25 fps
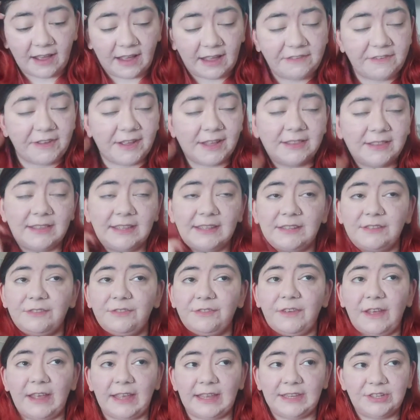I've had this
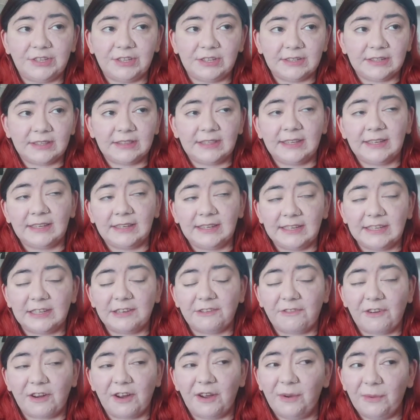for ages. I think I need to
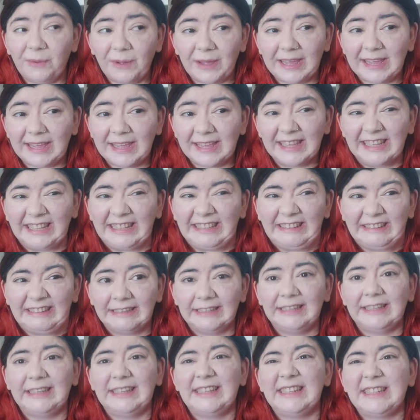throw it away.
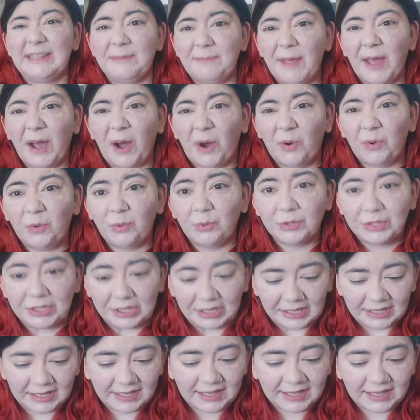It's a bit old.